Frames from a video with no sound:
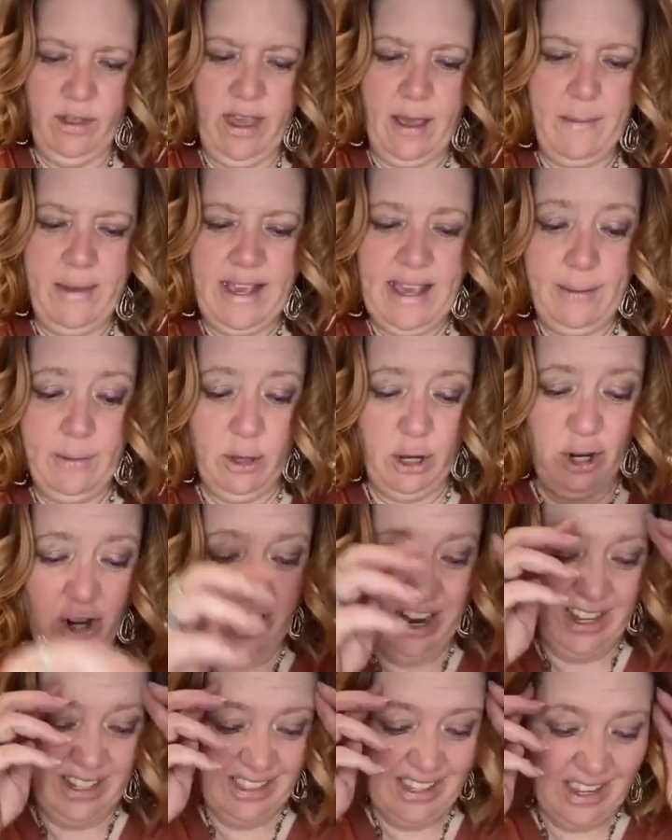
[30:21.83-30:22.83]
will that make him look
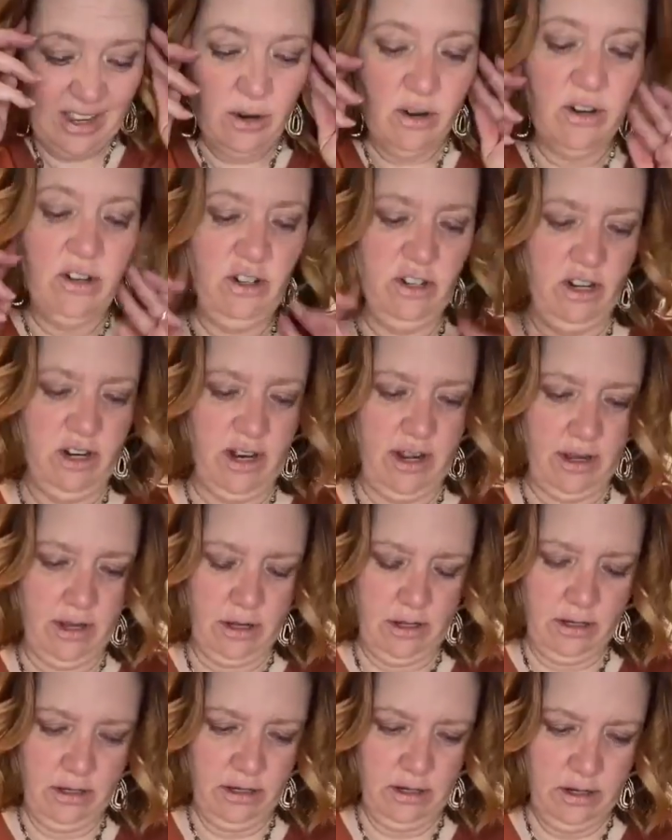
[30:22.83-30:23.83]
crazy, or should
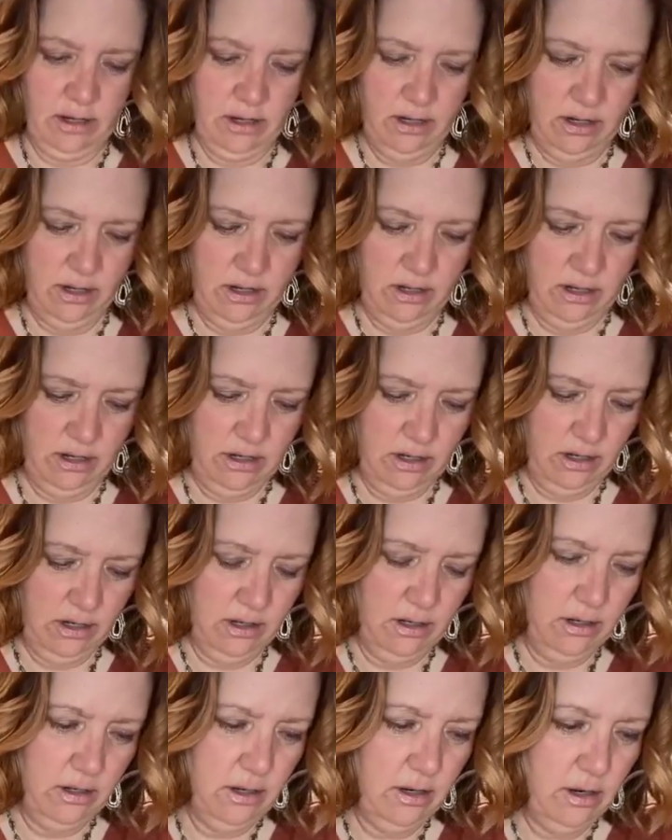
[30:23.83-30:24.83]
I
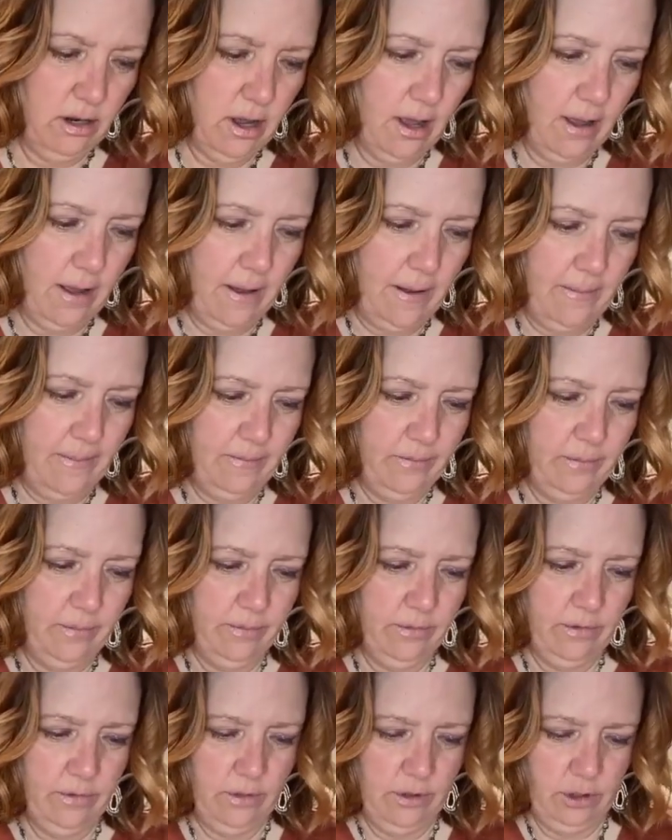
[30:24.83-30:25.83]

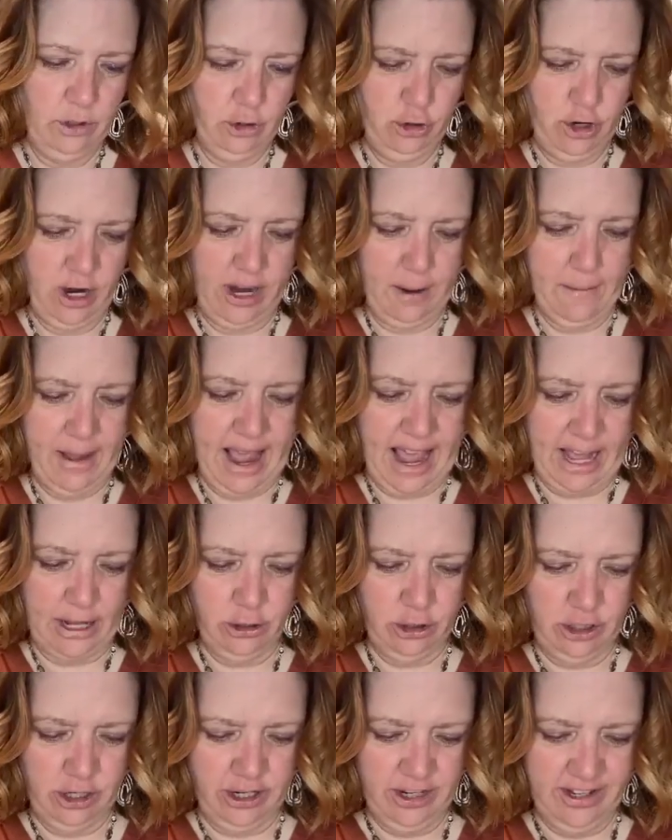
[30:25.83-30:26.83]
try to
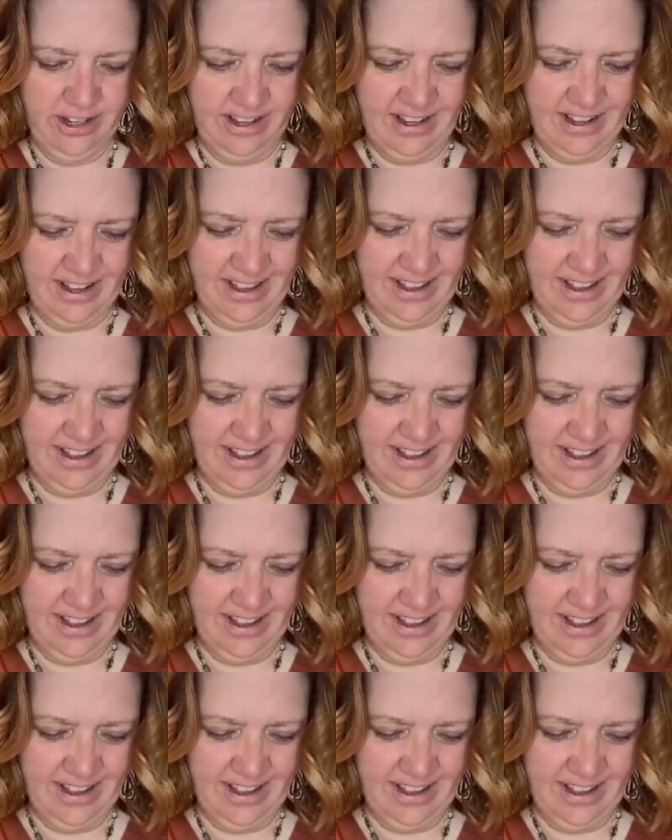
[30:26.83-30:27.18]
match?